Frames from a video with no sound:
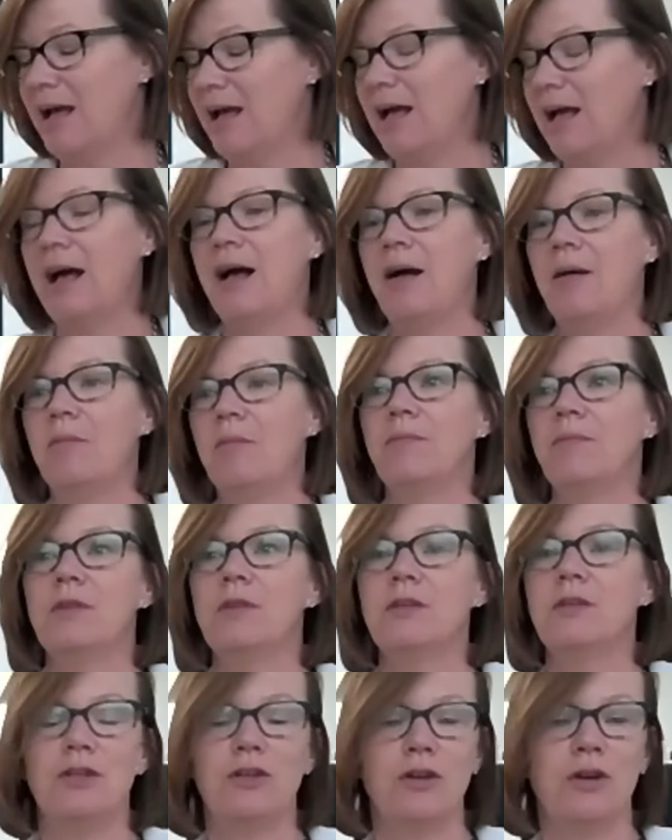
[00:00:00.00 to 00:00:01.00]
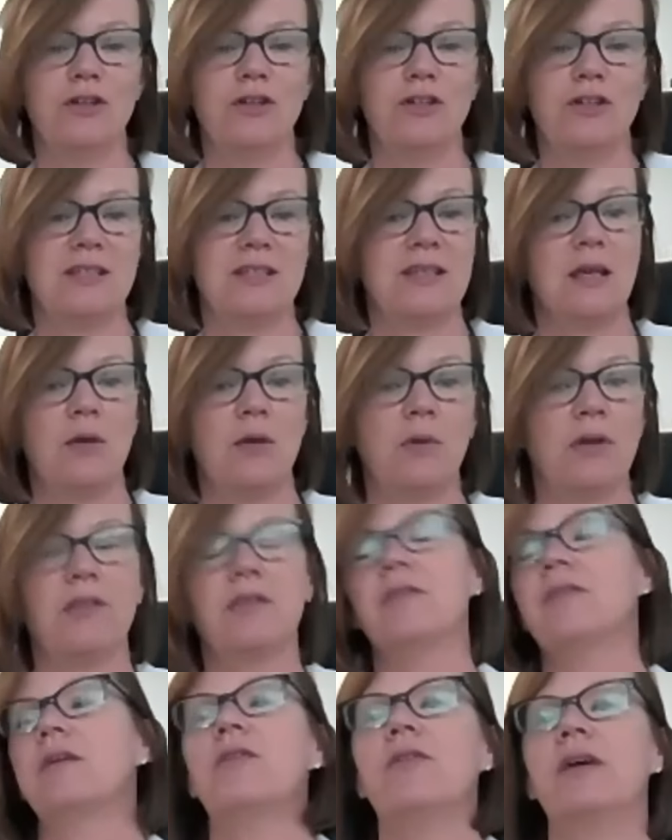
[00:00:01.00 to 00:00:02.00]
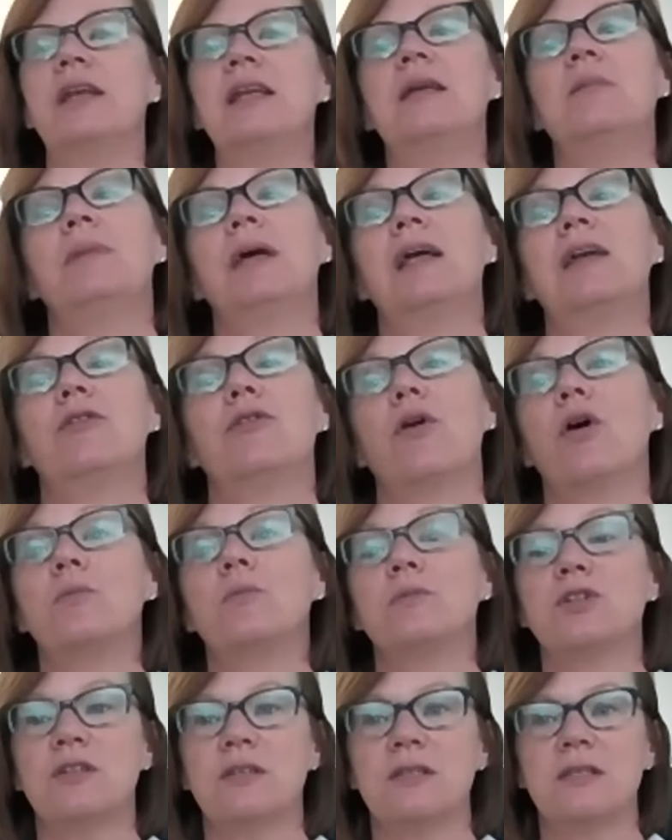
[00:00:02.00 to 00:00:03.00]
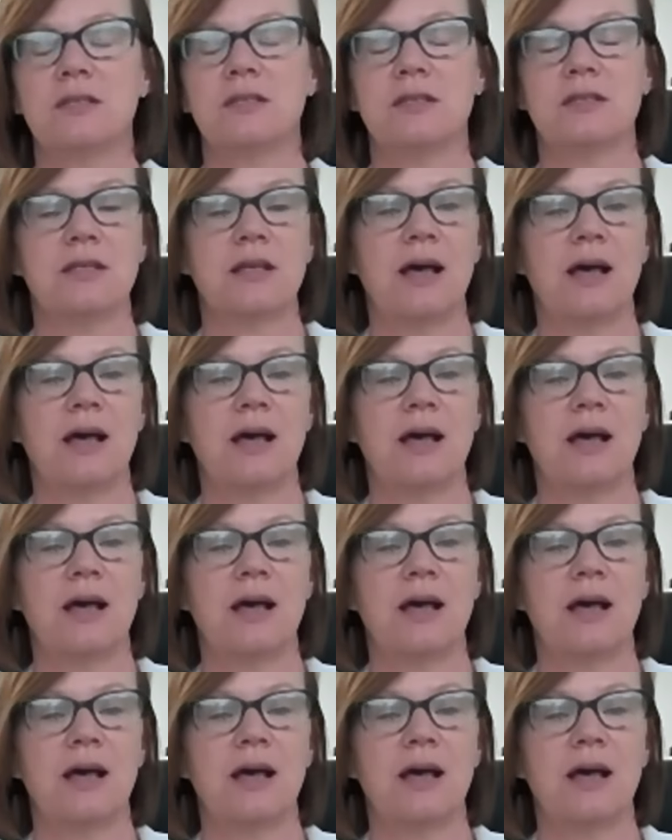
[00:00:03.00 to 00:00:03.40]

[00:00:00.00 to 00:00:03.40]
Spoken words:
to see whether there are any better options